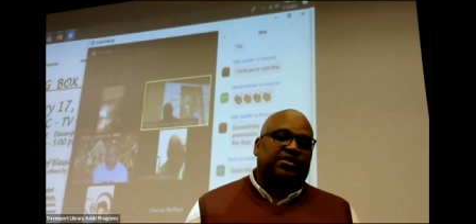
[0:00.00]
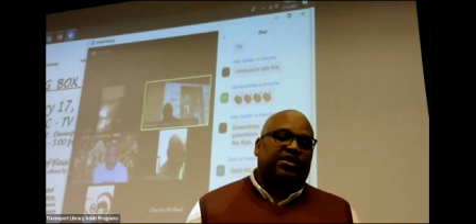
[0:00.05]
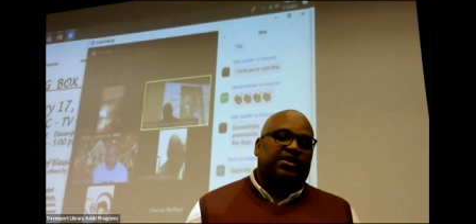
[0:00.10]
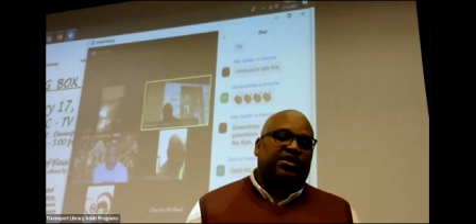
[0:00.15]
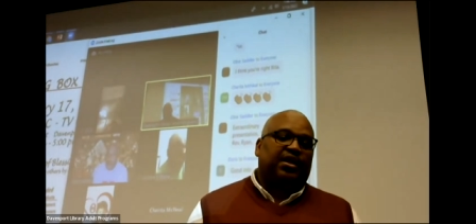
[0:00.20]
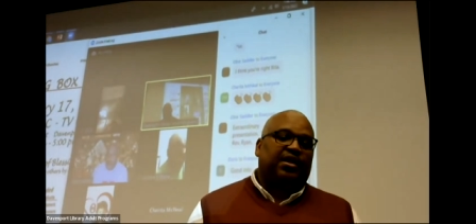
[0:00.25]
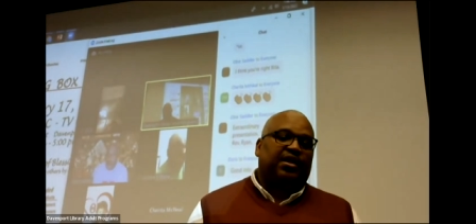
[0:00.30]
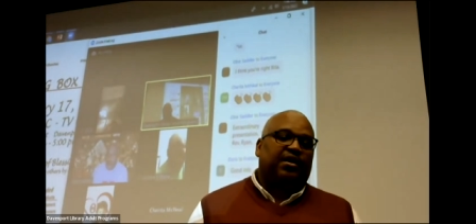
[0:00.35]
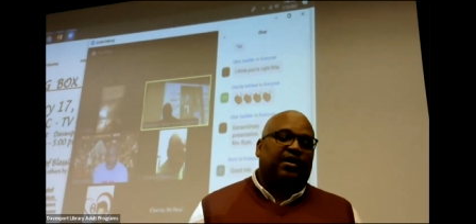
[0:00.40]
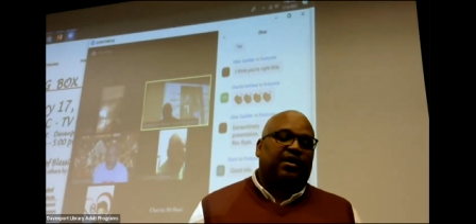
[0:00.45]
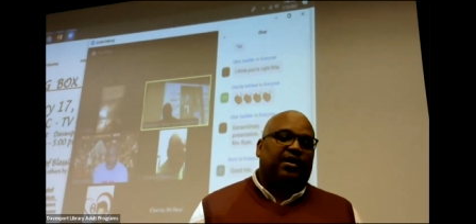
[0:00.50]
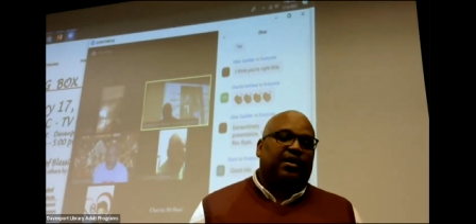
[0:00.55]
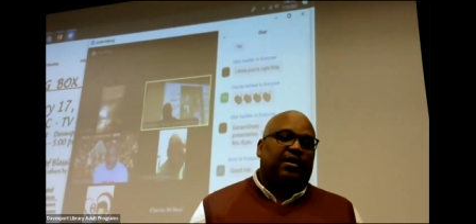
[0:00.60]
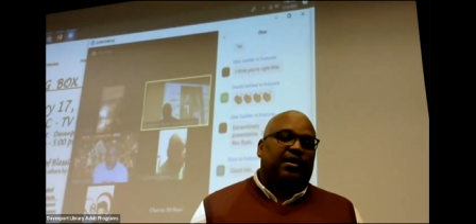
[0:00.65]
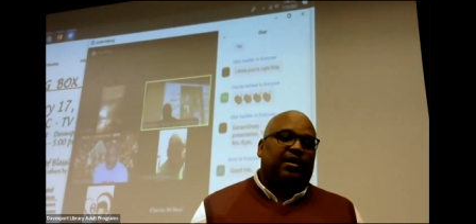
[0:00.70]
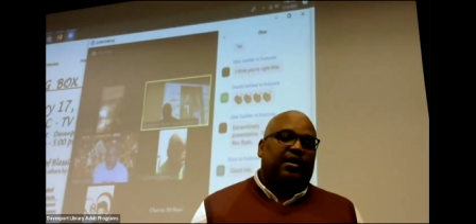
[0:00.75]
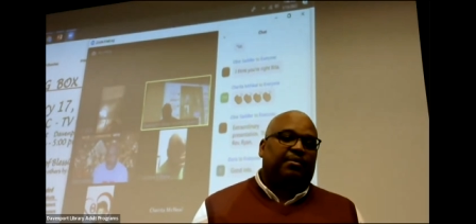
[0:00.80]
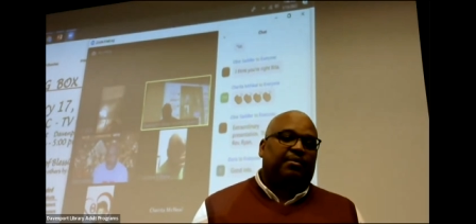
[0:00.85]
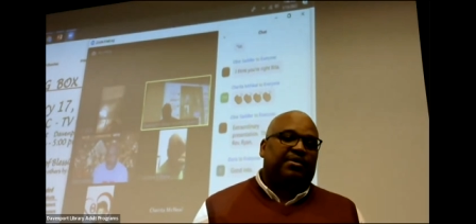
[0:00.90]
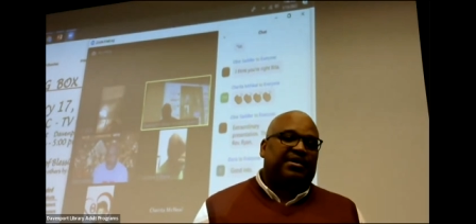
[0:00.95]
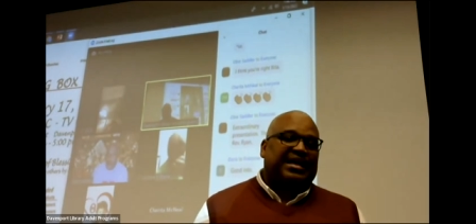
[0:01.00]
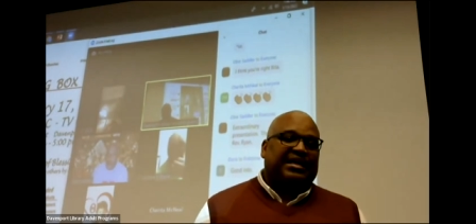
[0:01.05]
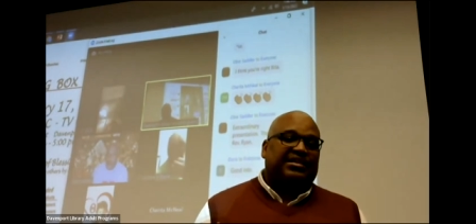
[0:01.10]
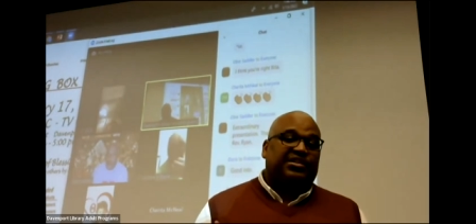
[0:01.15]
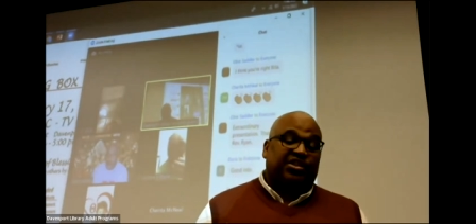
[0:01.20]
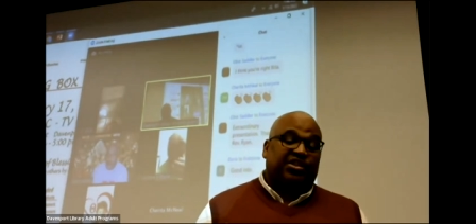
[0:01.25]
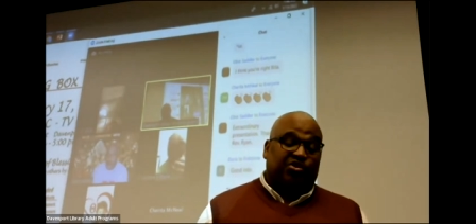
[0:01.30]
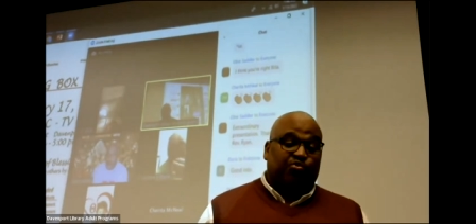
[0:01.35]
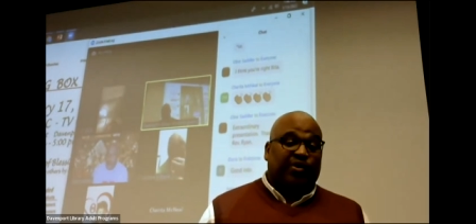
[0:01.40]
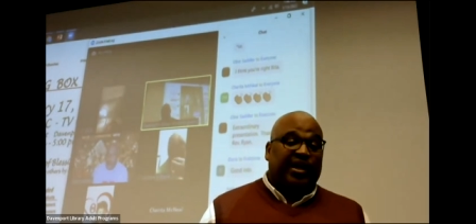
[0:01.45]
to see, and
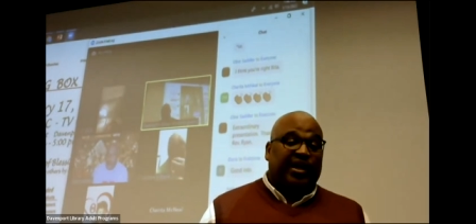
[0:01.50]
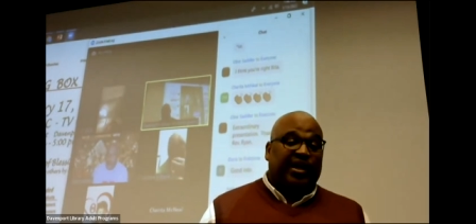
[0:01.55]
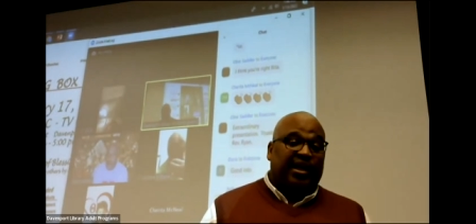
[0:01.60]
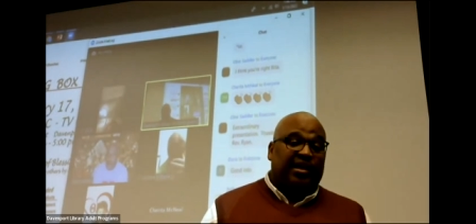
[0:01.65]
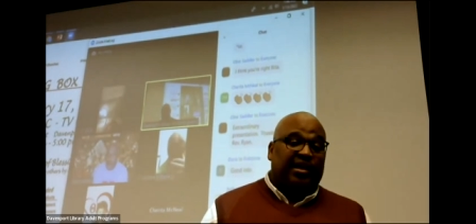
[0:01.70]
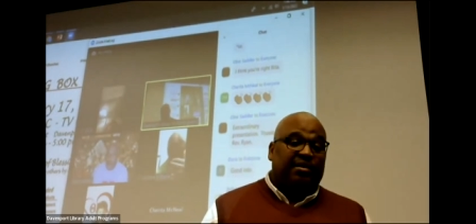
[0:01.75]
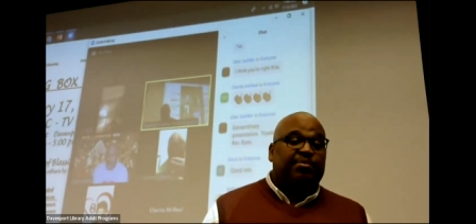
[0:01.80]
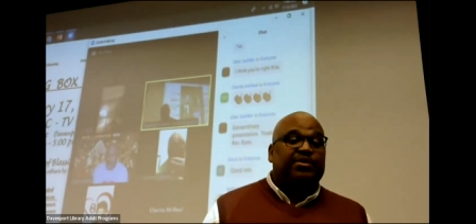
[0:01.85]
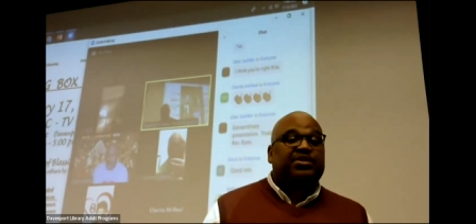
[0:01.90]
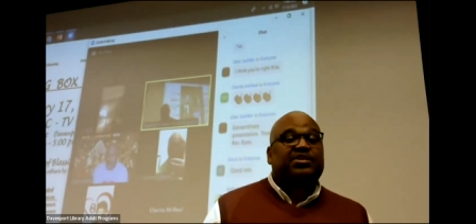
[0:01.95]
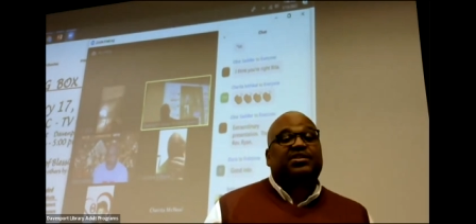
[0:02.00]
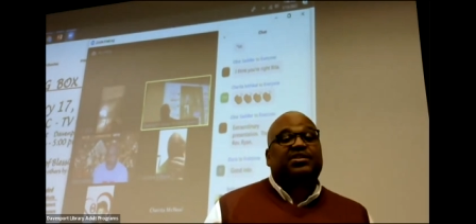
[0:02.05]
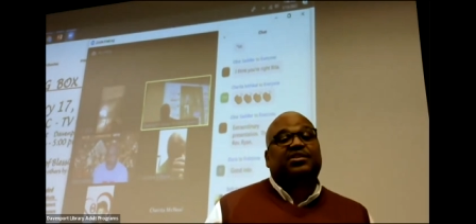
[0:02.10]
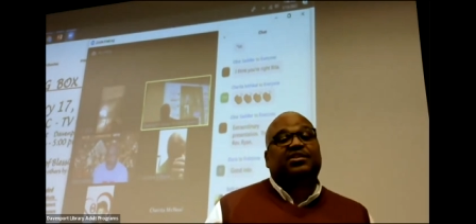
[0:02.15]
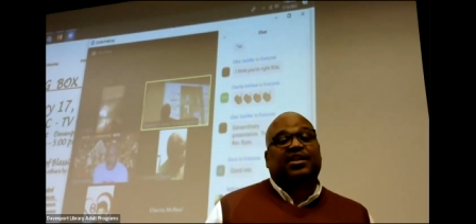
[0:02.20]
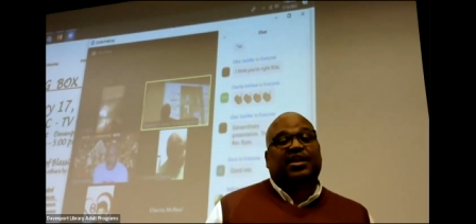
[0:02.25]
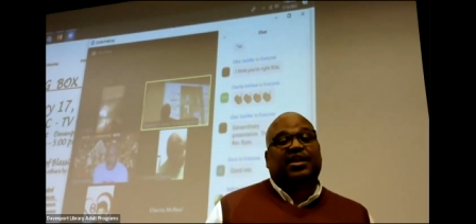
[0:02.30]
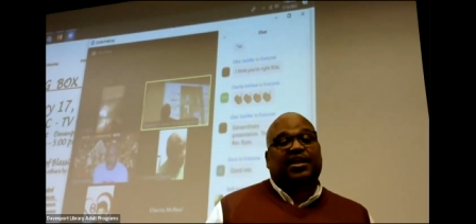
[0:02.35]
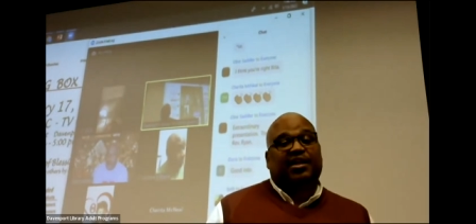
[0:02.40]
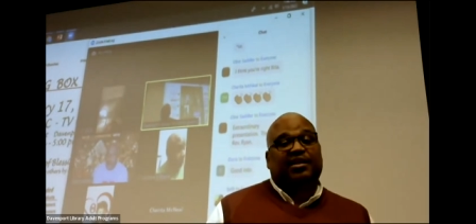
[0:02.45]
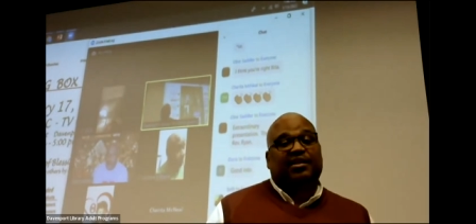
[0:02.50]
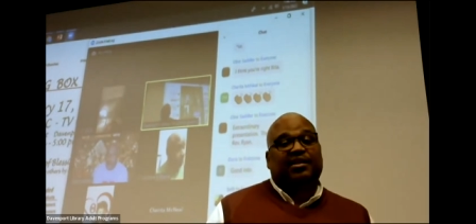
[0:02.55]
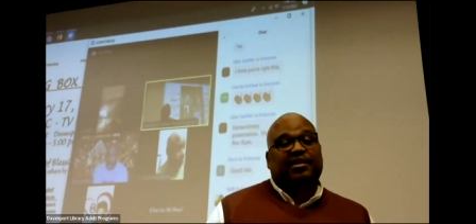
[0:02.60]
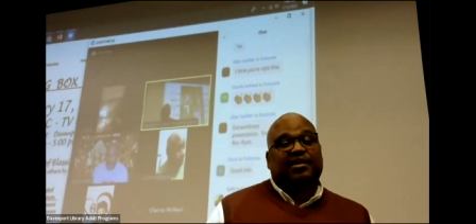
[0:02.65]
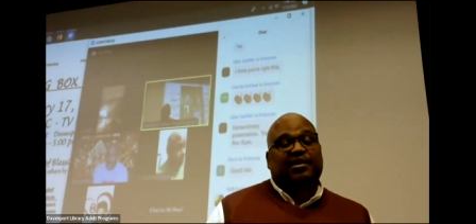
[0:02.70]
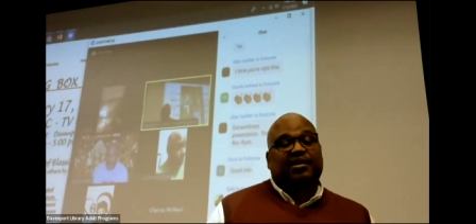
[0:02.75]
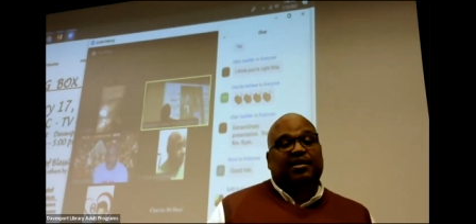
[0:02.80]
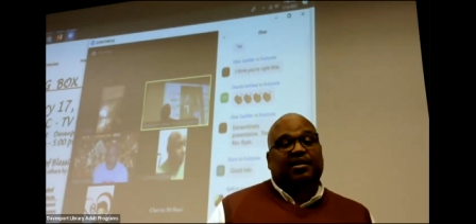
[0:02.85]
not just read, but to see it.